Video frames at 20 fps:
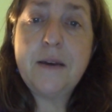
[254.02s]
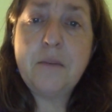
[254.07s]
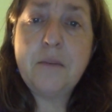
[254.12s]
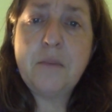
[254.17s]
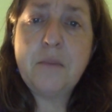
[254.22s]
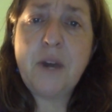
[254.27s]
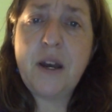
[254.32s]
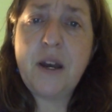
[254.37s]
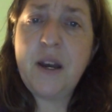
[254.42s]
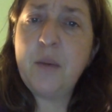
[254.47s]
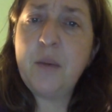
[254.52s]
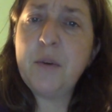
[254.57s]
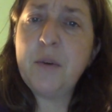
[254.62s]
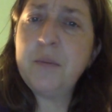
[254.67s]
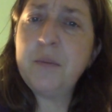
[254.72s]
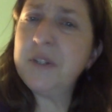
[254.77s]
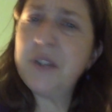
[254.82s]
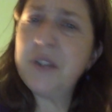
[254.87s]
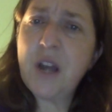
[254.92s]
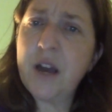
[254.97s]
Mount
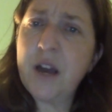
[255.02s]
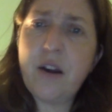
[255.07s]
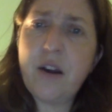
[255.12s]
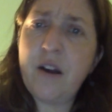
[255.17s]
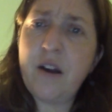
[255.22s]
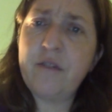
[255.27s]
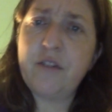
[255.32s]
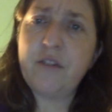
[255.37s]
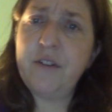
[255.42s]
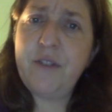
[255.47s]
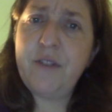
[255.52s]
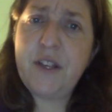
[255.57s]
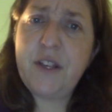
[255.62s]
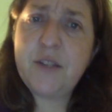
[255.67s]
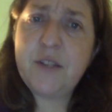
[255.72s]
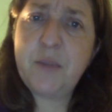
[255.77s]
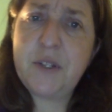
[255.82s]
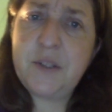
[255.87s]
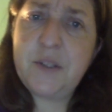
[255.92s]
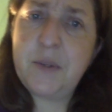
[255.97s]
Abram did not offer
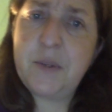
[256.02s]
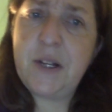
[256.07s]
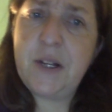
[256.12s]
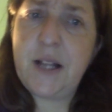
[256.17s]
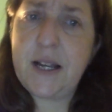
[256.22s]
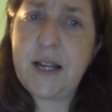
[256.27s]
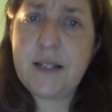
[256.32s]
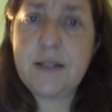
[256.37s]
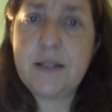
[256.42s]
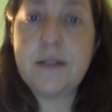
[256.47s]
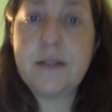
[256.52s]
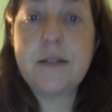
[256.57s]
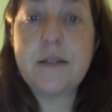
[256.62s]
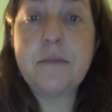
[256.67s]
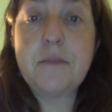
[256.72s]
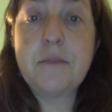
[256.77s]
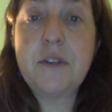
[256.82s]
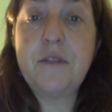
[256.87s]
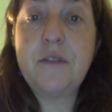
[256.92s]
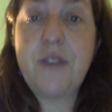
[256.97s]
advanced placement classes,
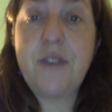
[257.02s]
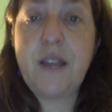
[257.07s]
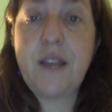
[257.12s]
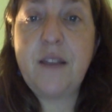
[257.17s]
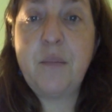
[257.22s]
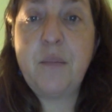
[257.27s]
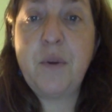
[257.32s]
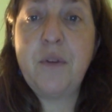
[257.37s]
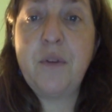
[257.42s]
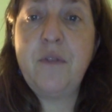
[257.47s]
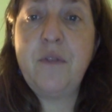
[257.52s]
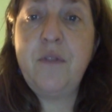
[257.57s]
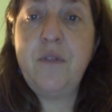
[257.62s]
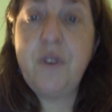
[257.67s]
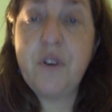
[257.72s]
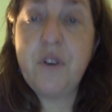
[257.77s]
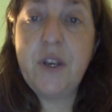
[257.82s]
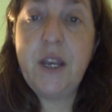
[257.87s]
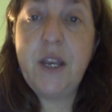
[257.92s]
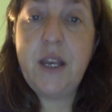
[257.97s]
a fact that both
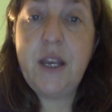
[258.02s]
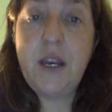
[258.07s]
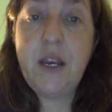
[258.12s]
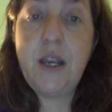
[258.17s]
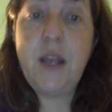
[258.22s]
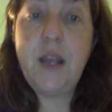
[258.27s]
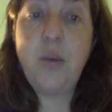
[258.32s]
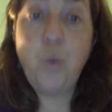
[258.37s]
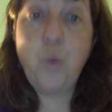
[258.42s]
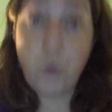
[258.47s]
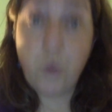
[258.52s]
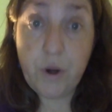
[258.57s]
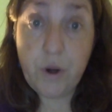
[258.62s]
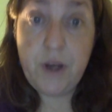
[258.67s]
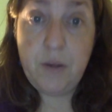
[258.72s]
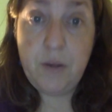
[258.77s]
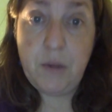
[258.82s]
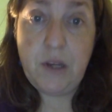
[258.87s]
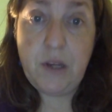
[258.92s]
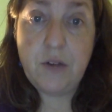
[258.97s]
infuriated and
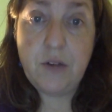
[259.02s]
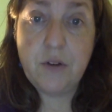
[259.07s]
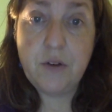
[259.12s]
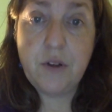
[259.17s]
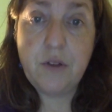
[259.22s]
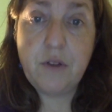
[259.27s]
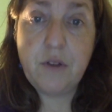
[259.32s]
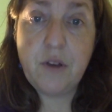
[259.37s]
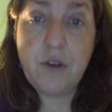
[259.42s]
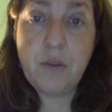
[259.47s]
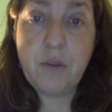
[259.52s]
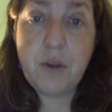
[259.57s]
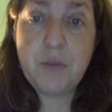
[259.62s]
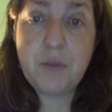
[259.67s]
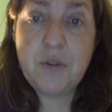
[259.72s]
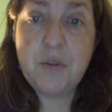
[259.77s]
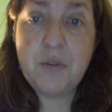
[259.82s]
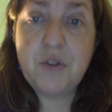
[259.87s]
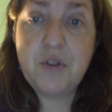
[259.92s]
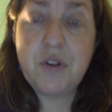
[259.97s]
worried me during the ramp-up
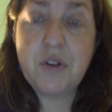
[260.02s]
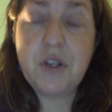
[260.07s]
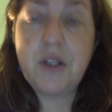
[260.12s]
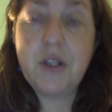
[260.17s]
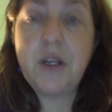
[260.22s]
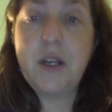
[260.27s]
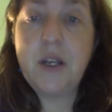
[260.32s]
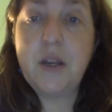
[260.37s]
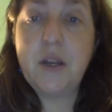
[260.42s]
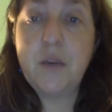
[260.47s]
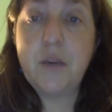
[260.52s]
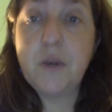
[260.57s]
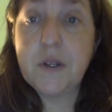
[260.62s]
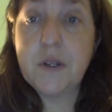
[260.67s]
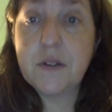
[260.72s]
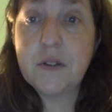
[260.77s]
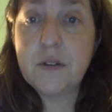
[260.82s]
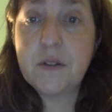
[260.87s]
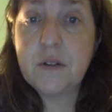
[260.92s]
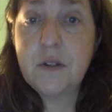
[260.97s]
to matriculating at
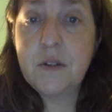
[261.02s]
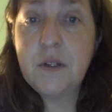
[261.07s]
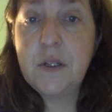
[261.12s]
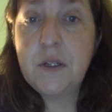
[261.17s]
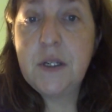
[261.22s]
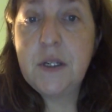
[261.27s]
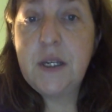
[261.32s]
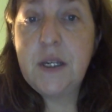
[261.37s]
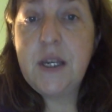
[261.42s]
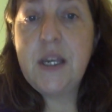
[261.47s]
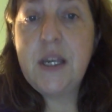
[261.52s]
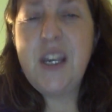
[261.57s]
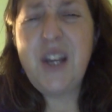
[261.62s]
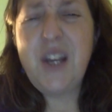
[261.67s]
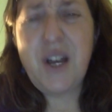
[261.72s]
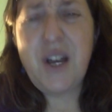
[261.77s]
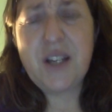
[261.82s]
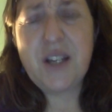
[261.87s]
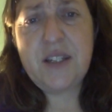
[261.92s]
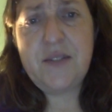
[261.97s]
Wells. In
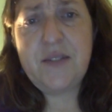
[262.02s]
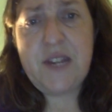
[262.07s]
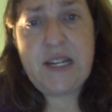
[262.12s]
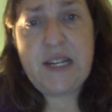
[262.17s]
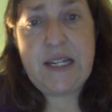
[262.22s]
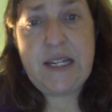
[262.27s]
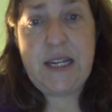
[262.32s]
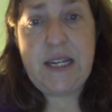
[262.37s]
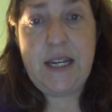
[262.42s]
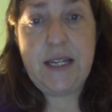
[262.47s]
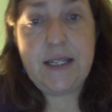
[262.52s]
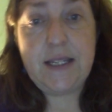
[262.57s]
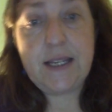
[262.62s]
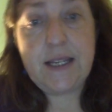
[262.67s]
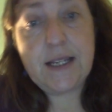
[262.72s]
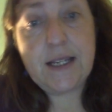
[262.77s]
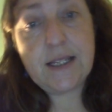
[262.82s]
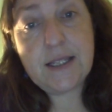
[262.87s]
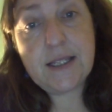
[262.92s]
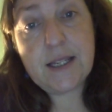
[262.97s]
August of
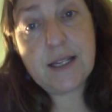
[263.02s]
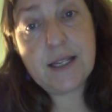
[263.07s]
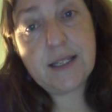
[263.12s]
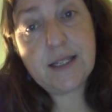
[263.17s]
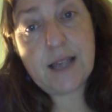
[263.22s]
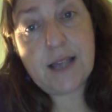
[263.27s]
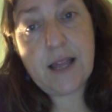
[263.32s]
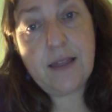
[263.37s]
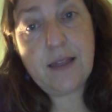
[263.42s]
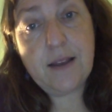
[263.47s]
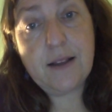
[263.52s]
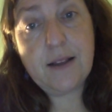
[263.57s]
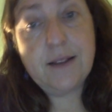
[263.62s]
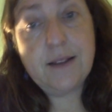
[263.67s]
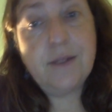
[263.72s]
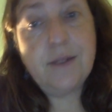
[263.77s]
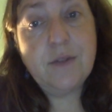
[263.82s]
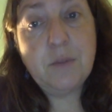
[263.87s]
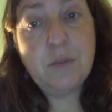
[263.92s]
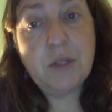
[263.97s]
1986, I sat in the
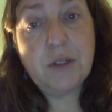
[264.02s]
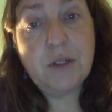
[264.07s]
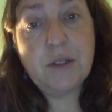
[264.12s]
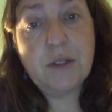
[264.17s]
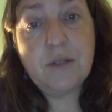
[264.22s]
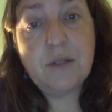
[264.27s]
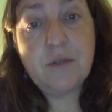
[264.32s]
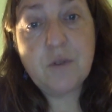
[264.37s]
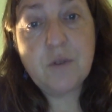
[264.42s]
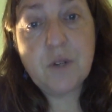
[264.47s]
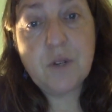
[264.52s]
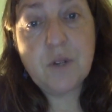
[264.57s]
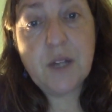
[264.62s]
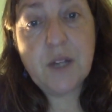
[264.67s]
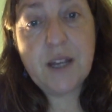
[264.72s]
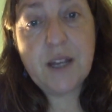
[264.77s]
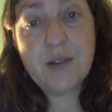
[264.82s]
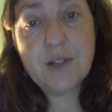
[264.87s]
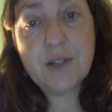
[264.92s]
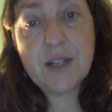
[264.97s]
Cleveland Building Foreign
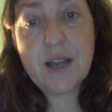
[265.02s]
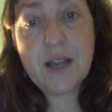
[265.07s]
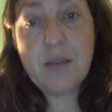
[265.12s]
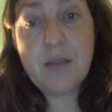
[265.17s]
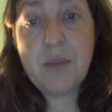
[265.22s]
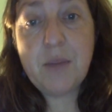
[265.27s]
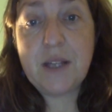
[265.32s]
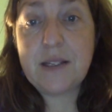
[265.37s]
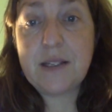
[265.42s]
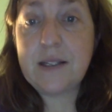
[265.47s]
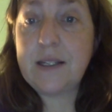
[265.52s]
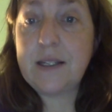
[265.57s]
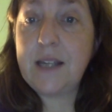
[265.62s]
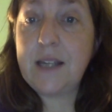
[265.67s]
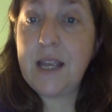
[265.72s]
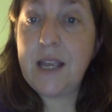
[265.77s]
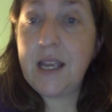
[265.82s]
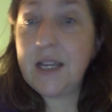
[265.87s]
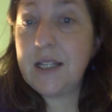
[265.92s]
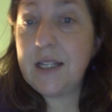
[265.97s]
Language Lab, pencil
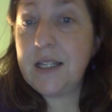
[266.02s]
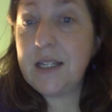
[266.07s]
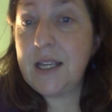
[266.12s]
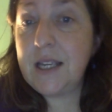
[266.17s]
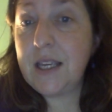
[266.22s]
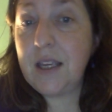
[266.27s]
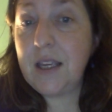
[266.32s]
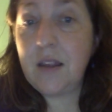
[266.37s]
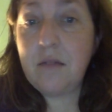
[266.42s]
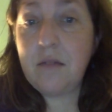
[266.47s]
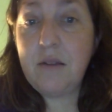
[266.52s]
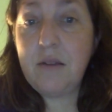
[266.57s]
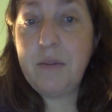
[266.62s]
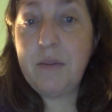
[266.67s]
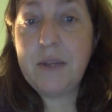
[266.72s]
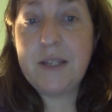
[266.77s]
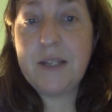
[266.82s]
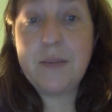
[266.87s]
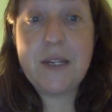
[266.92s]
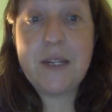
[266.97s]
in hand, taking 3
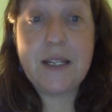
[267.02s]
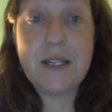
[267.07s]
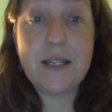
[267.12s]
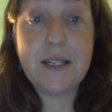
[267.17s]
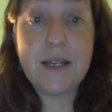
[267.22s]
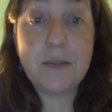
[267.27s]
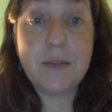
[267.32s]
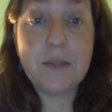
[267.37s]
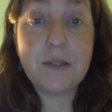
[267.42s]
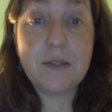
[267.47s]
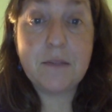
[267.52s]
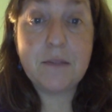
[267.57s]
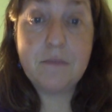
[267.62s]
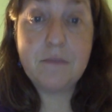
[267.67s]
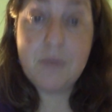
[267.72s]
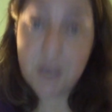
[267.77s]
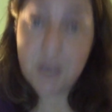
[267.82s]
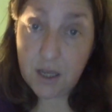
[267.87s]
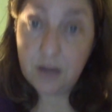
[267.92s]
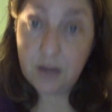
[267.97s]
placement exams,
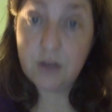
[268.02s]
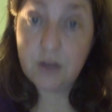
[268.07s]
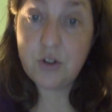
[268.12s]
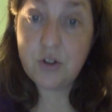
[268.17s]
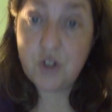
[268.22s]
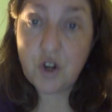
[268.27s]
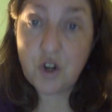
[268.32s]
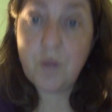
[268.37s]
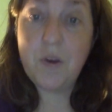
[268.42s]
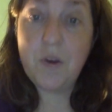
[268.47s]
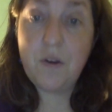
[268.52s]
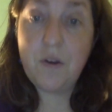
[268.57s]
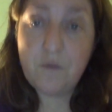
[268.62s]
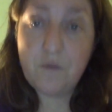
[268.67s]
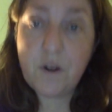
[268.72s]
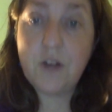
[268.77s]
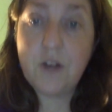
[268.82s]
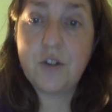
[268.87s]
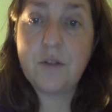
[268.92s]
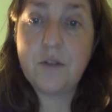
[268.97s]
English, German, and
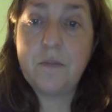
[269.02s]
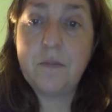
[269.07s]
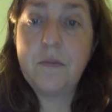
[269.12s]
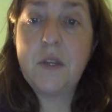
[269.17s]
French.